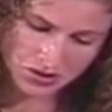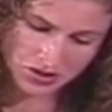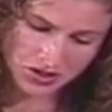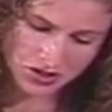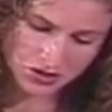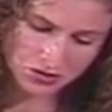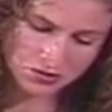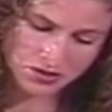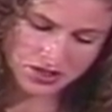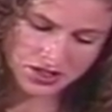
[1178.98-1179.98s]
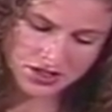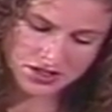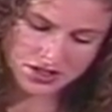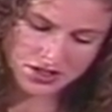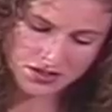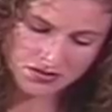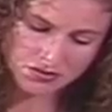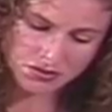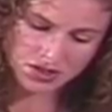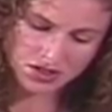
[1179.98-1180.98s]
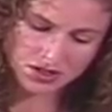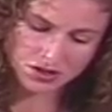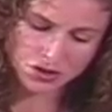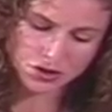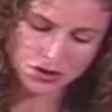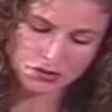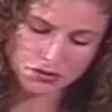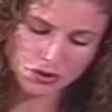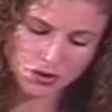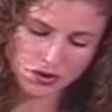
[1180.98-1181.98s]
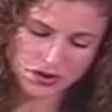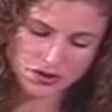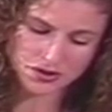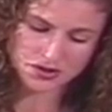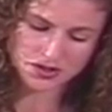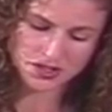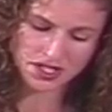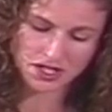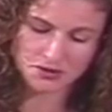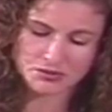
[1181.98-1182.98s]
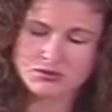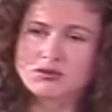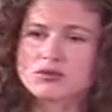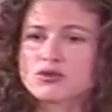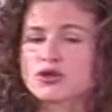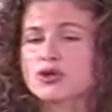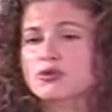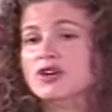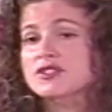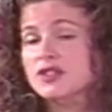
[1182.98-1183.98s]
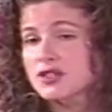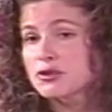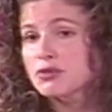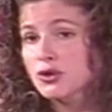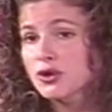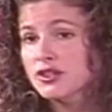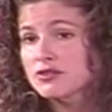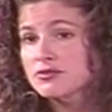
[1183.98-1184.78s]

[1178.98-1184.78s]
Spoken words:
Can you please give me your employer's name where you're presently employed?